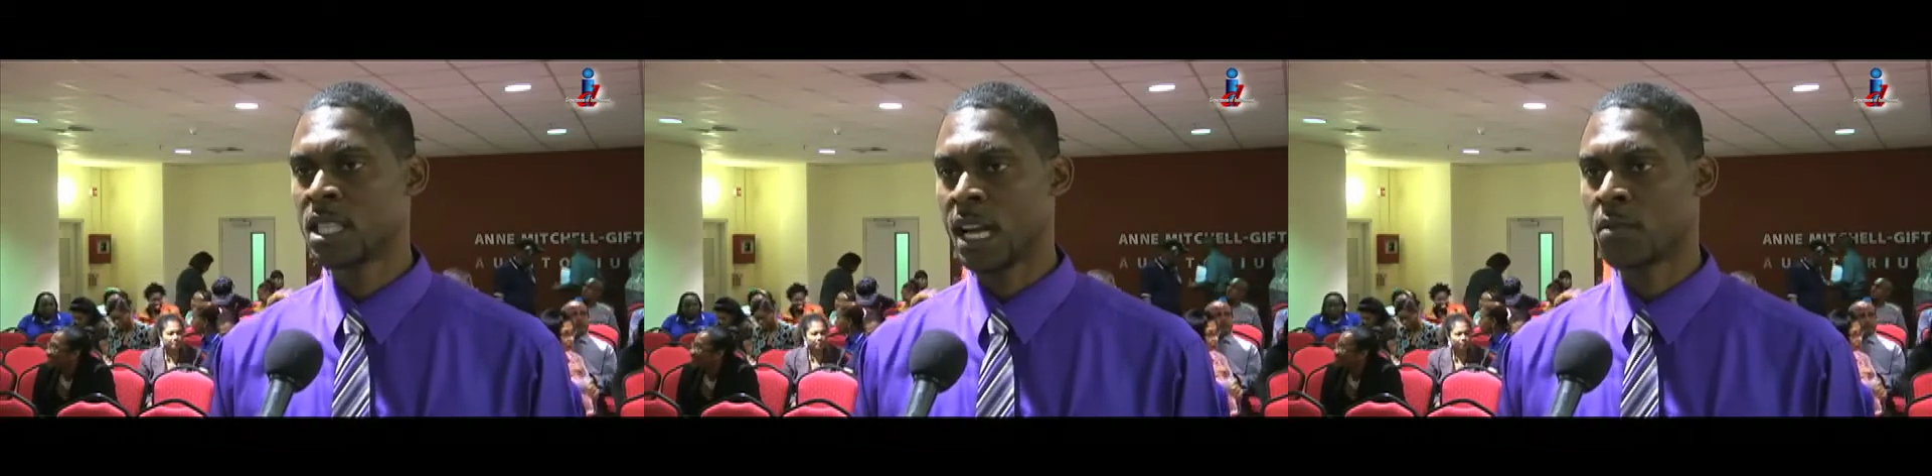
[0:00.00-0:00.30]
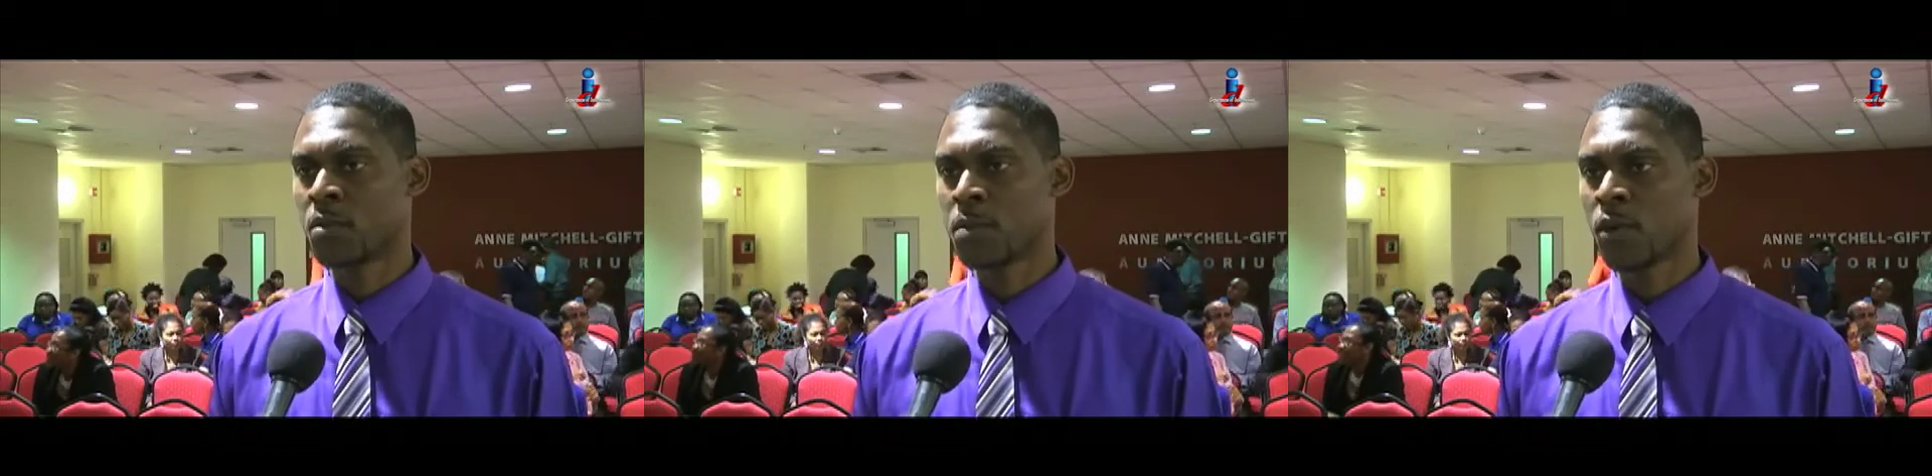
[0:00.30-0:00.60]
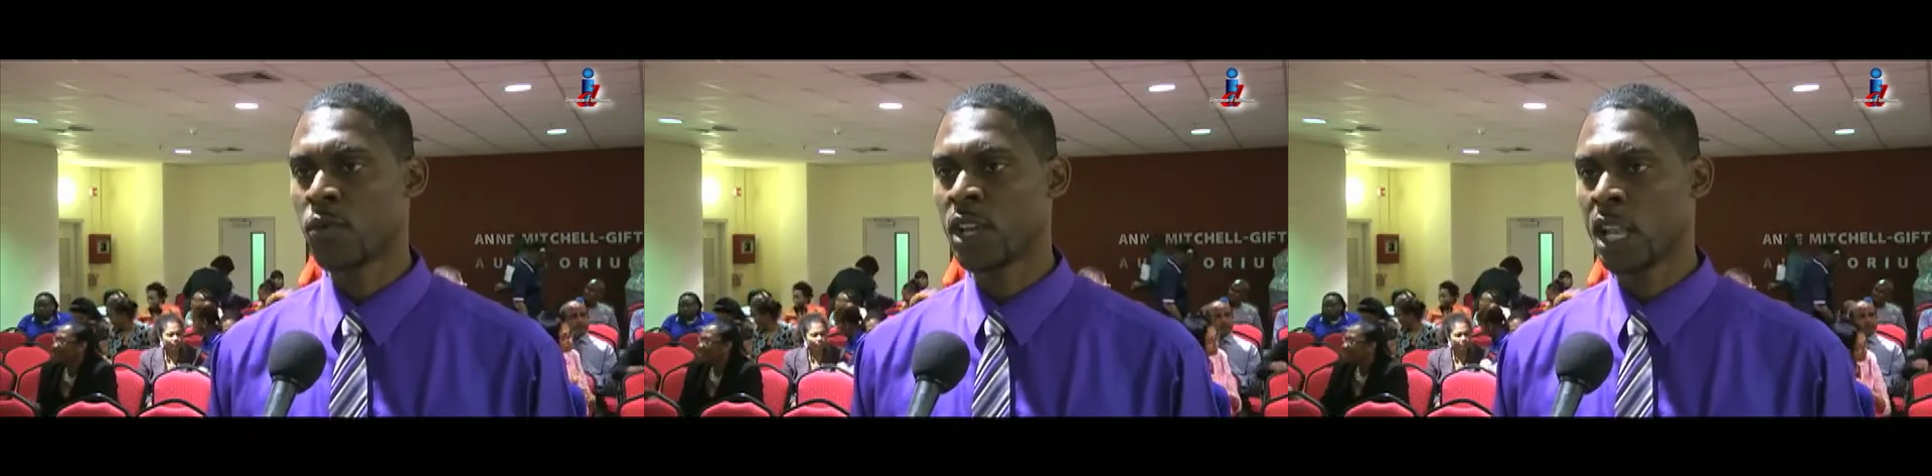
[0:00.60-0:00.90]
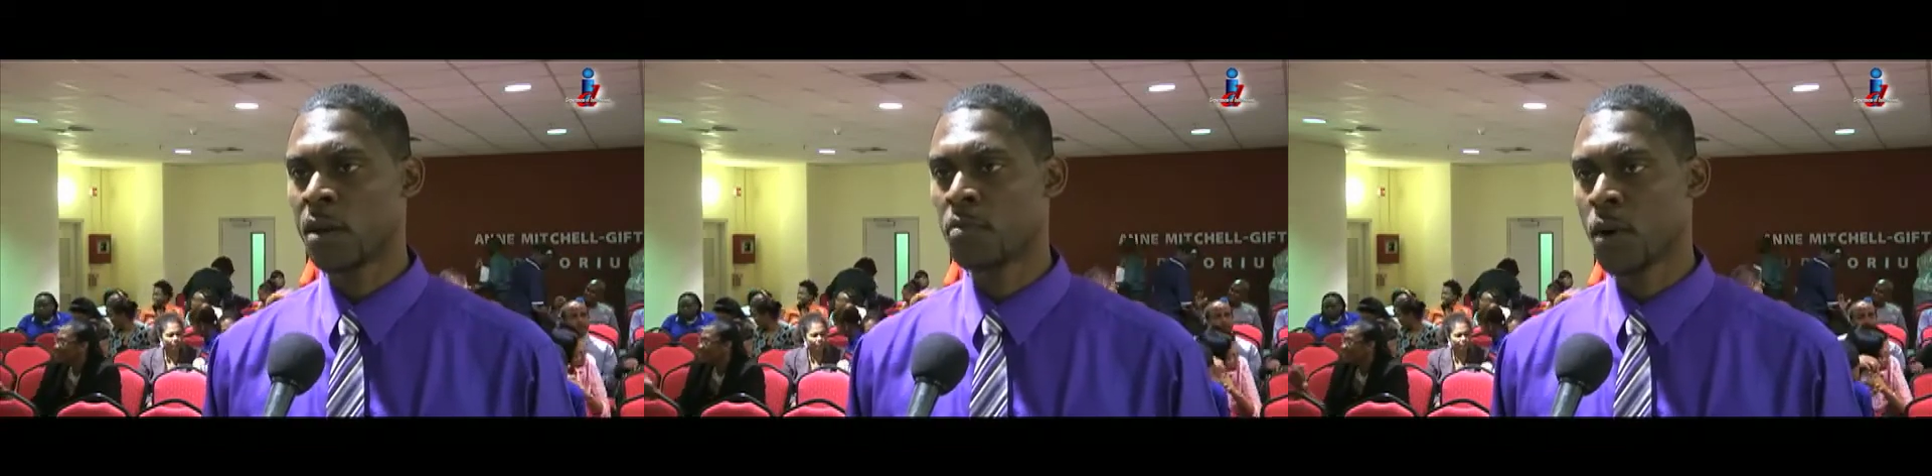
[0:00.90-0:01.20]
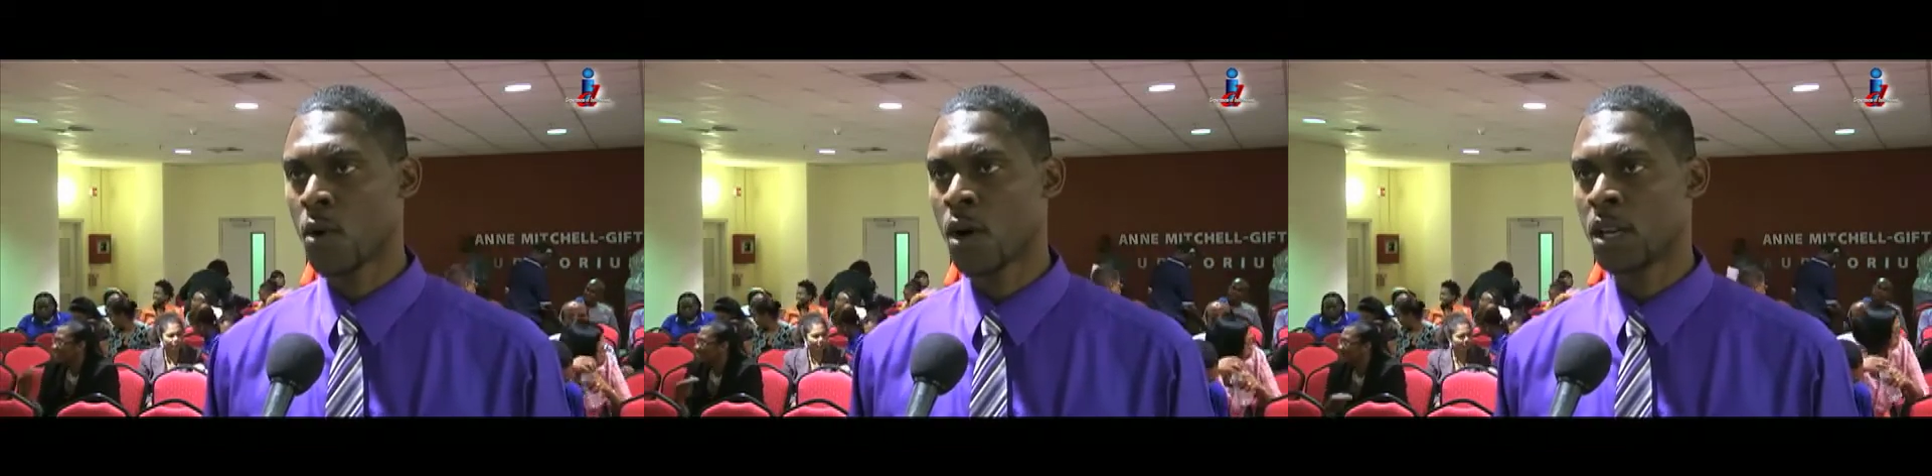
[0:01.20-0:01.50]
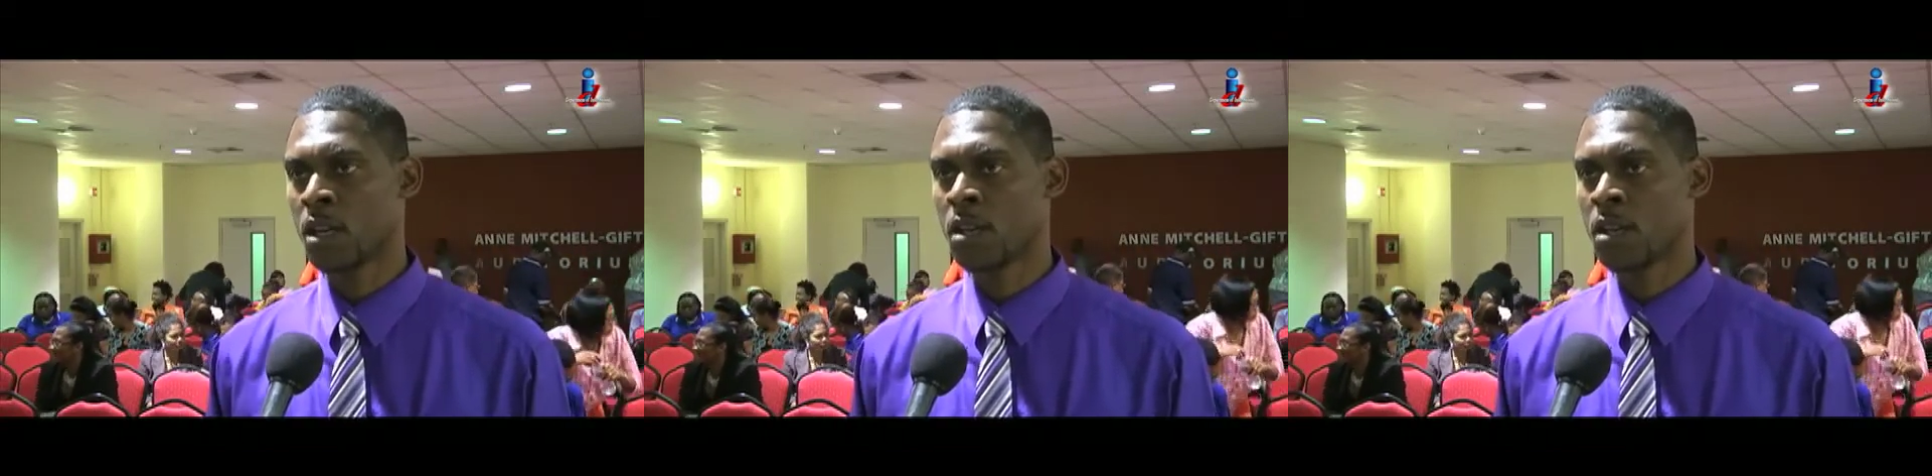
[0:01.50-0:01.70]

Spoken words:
that people feel empowered.